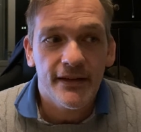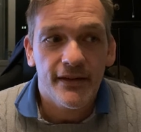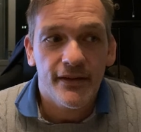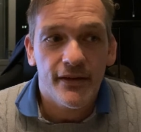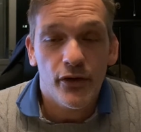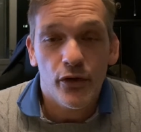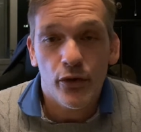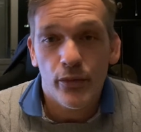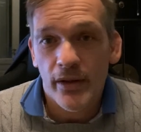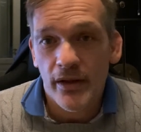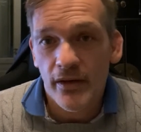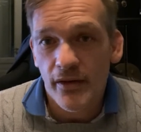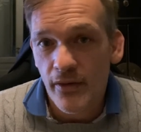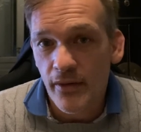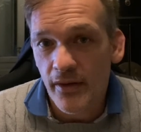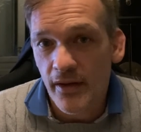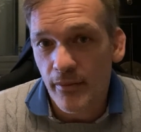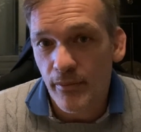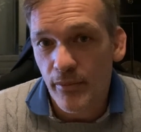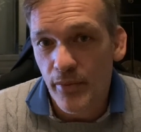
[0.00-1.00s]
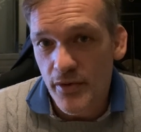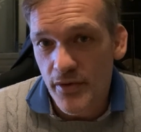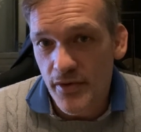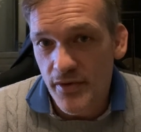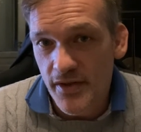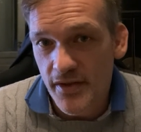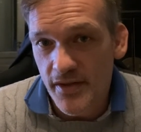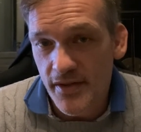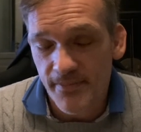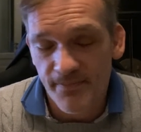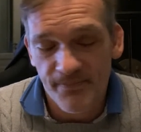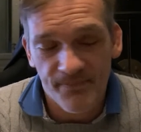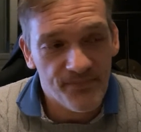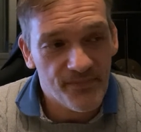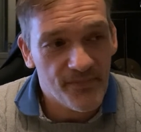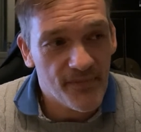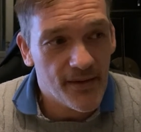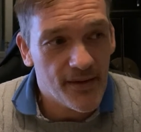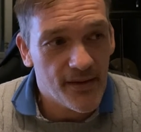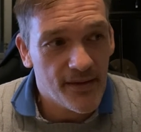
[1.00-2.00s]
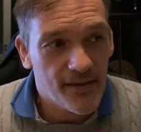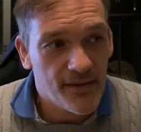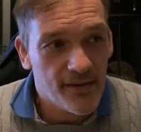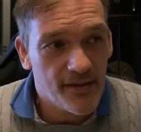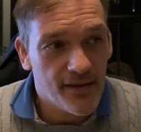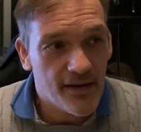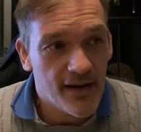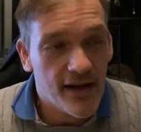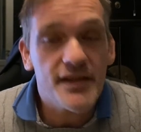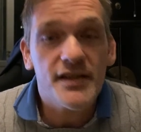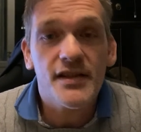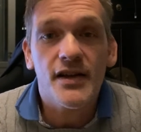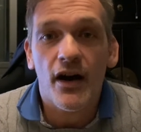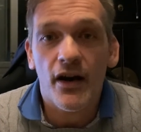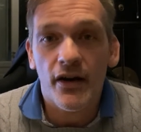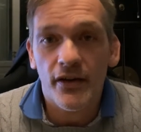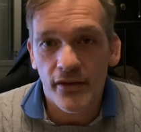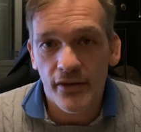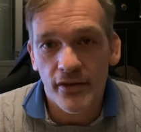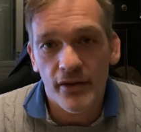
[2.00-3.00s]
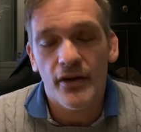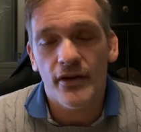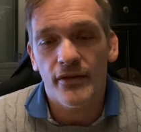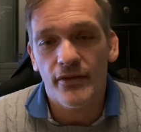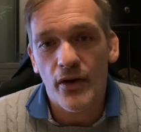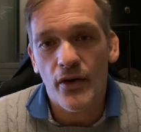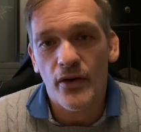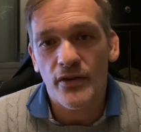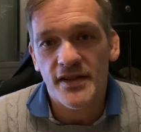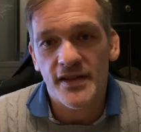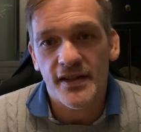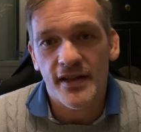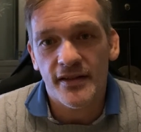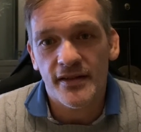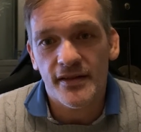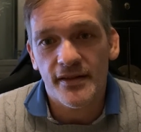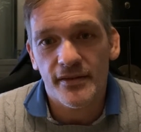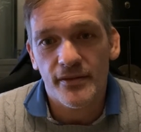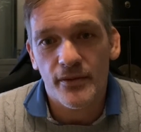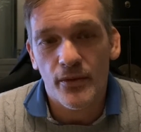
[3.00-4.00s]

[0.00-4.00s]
The European Union produces a ton of content.